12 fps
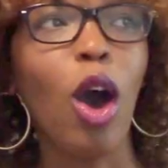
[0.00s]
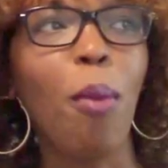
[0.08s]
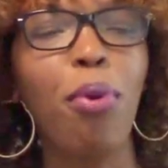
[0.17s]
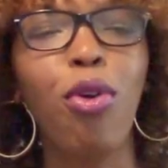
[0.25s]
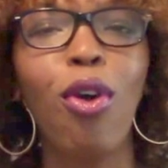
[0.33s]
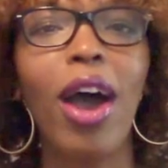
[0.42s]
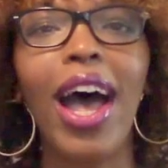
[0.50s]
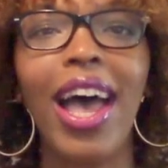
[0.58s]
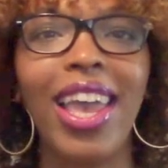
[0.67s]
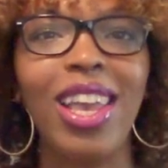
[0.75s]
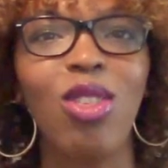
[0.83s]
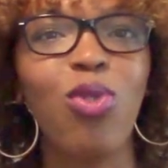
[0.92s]
a
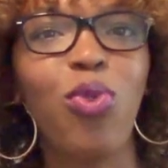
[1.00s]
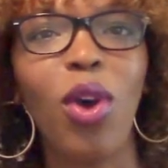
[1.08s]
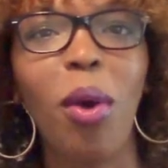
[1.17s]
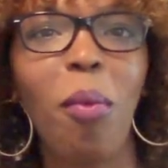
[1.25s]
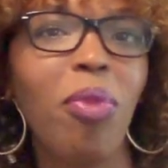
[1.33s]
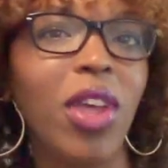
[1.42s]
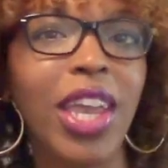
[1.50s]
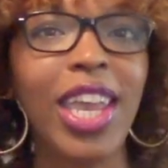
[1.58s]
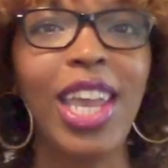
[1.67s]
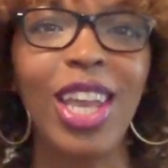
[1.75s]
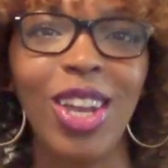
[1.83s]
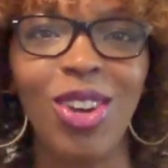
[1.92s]
prize from the
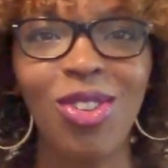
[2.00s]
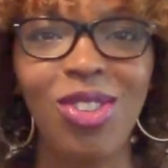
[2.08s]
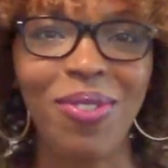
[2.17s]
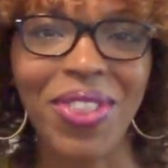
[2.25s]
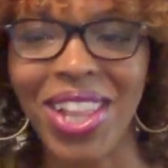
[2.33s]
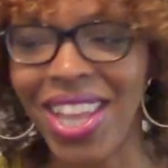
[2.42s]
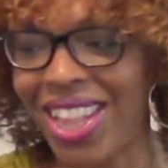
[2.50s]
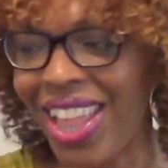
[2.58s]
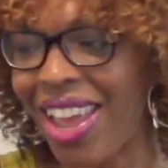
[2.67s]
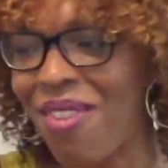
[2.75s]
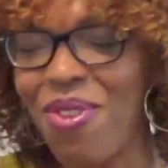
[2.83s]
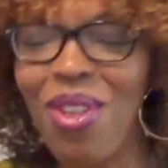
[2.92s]
king or something like
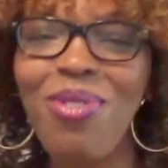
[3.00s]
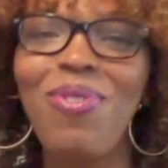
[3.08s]
that. It feels